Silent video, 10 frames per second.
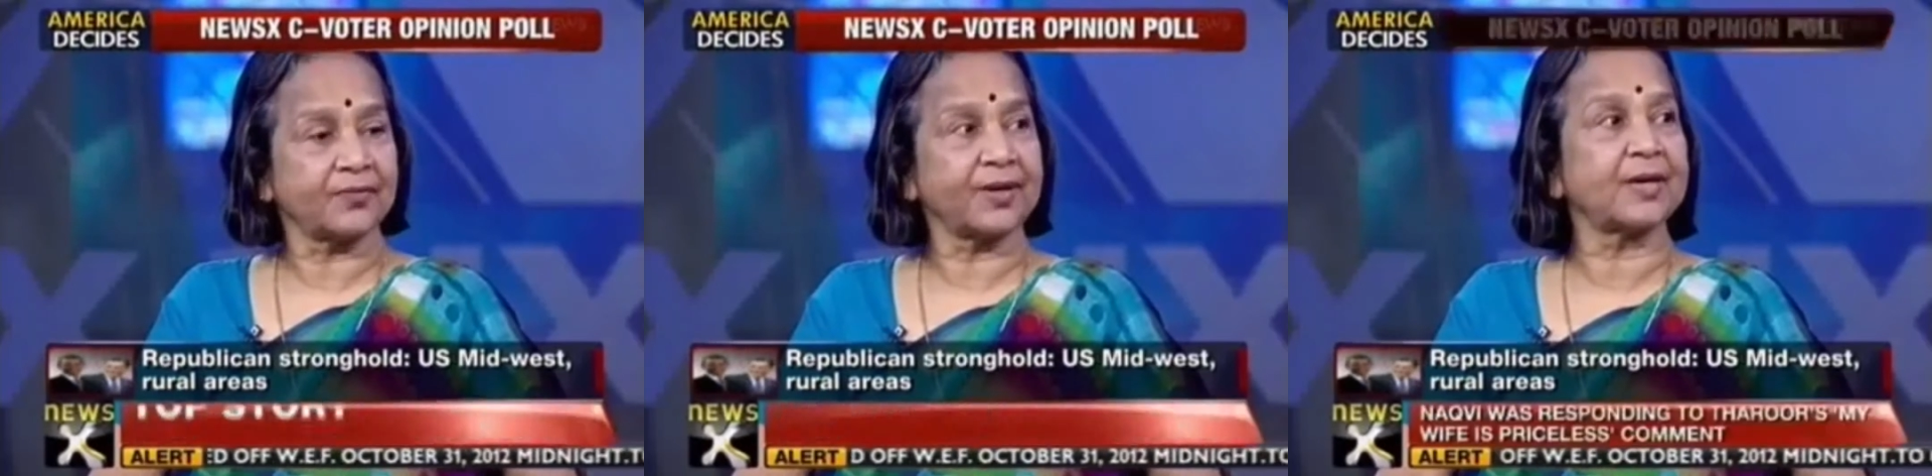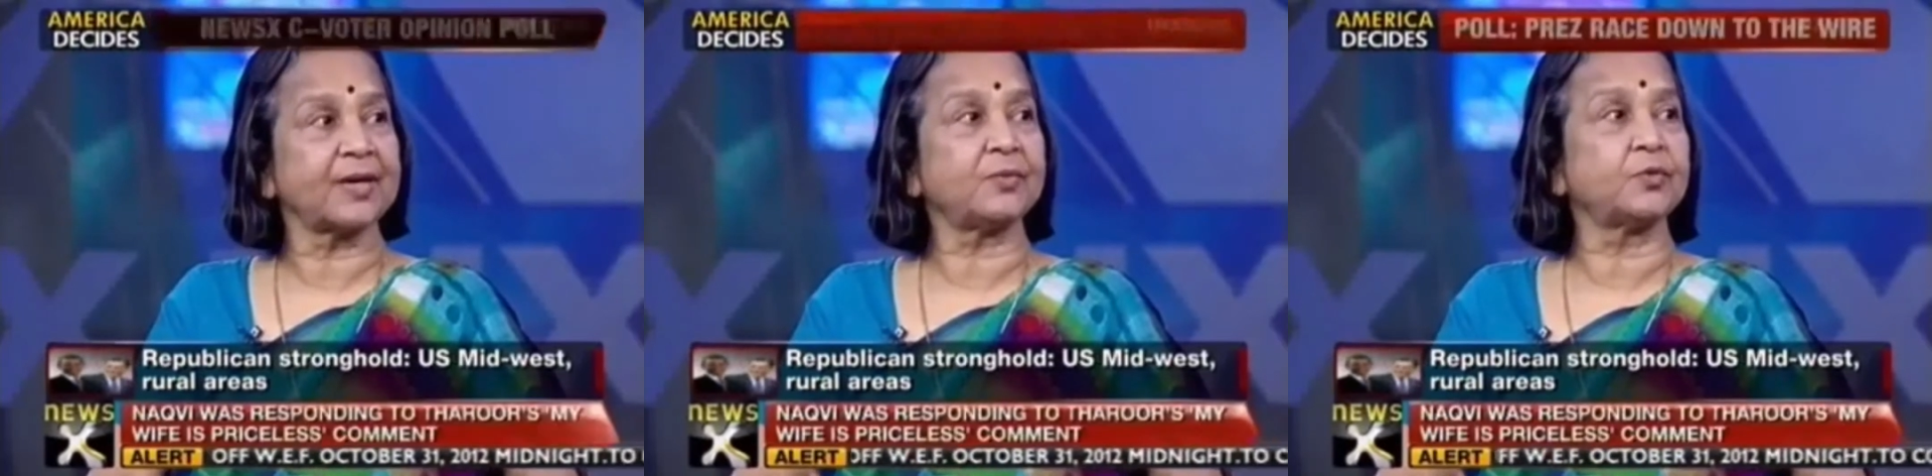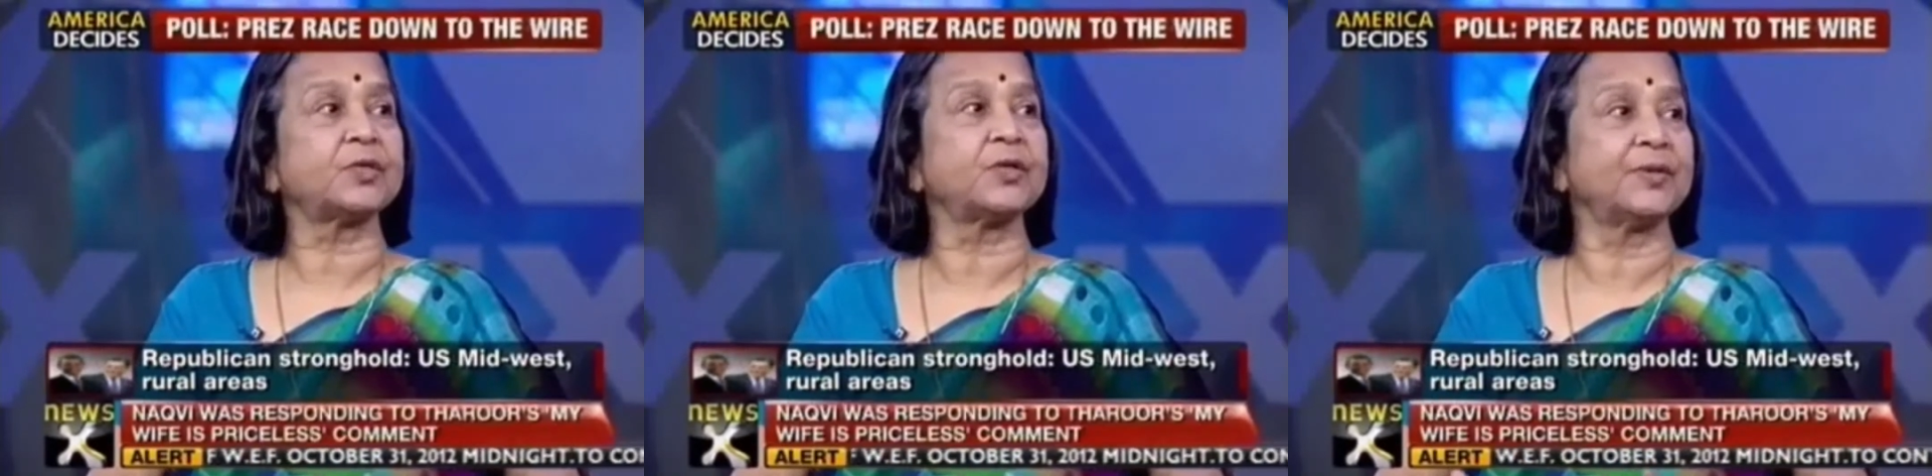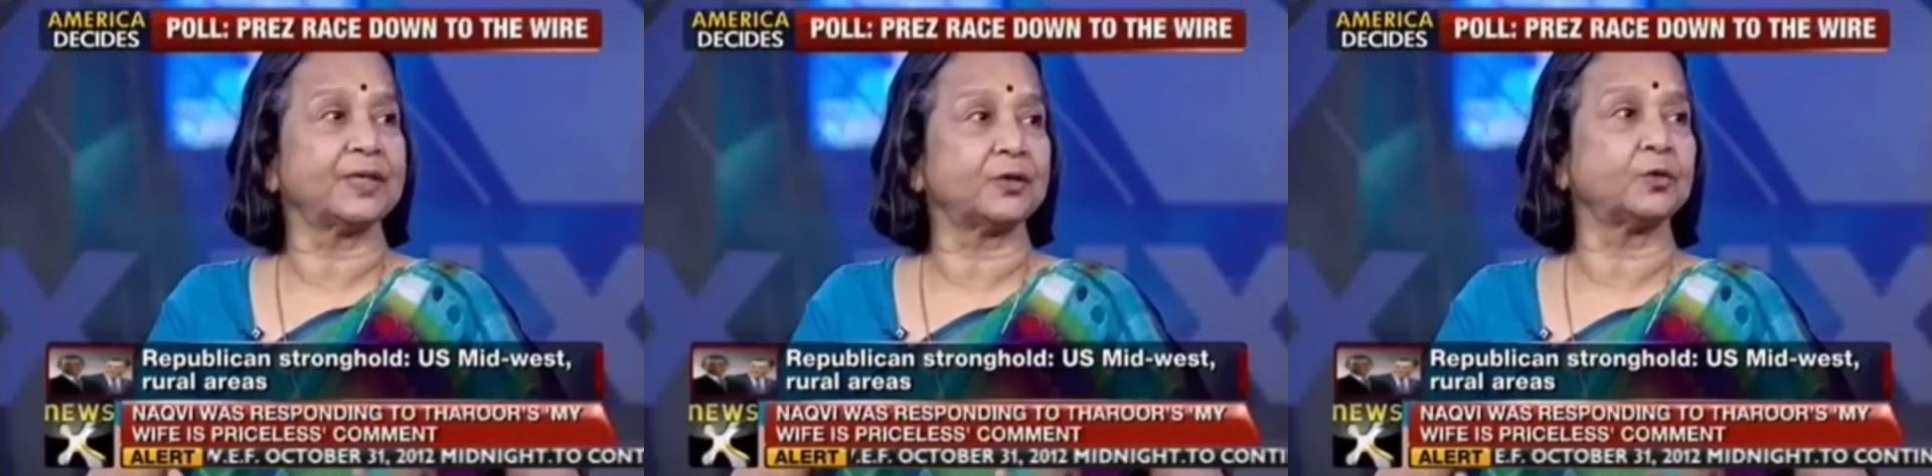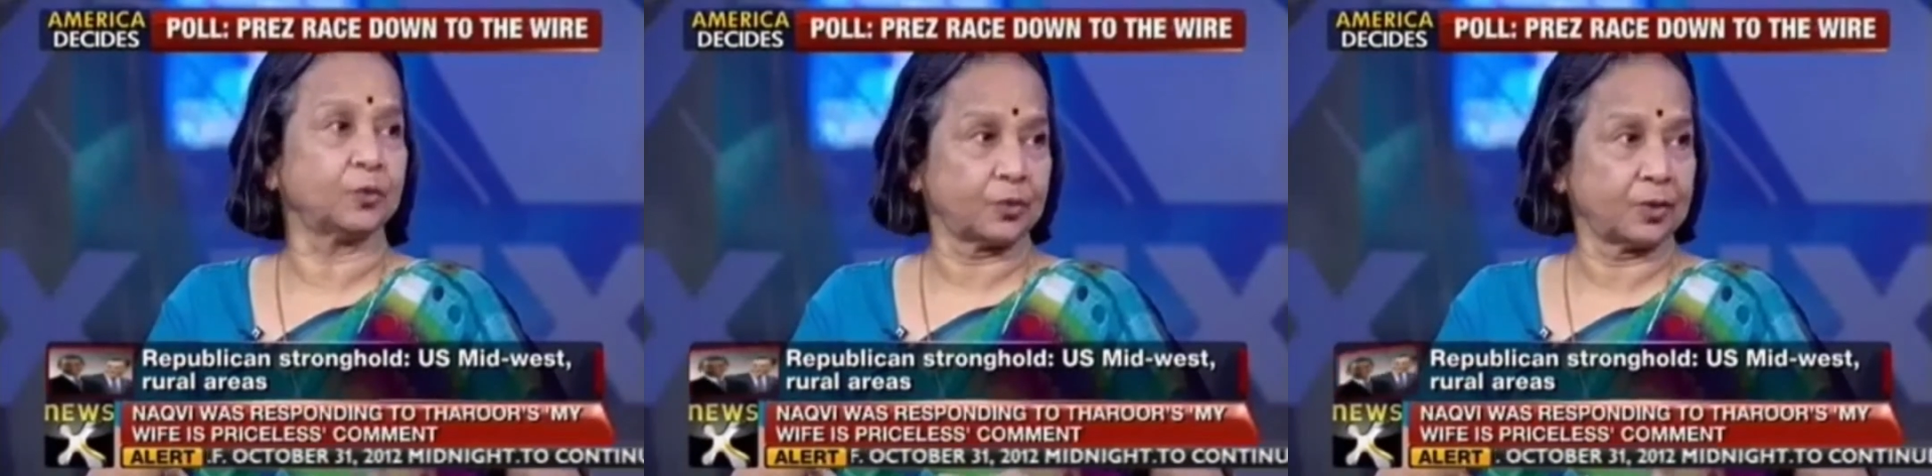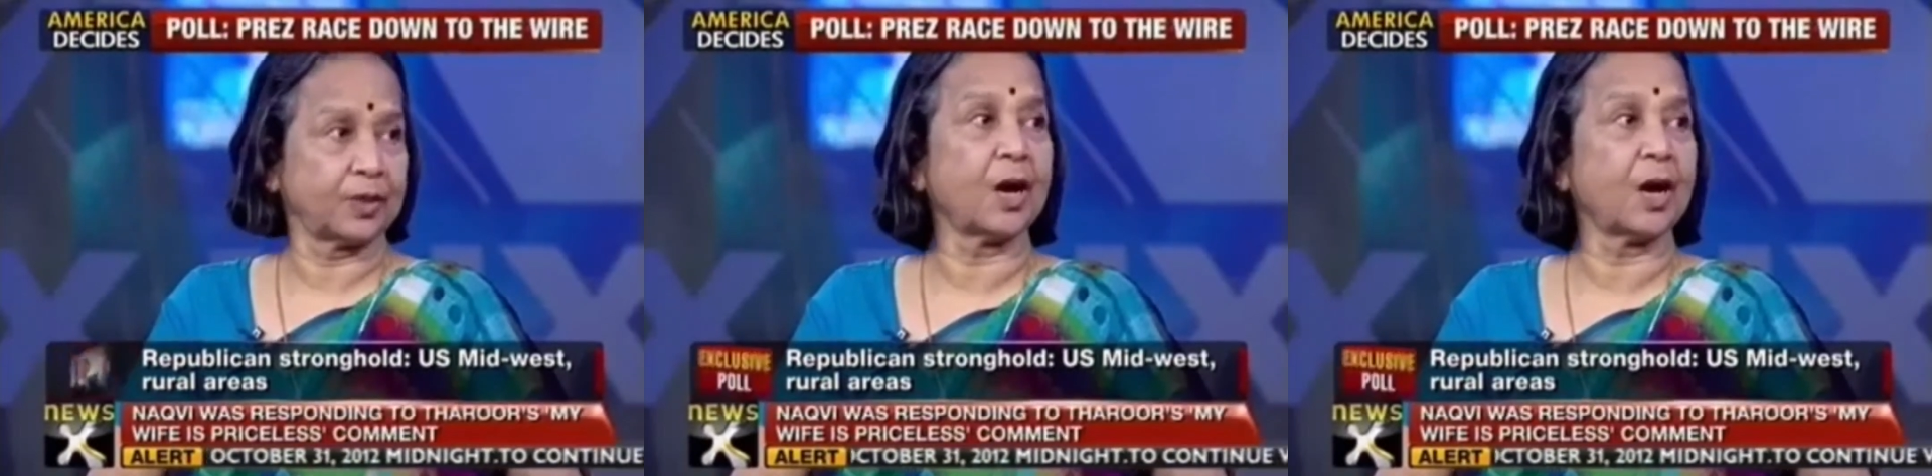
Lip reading: giving him 272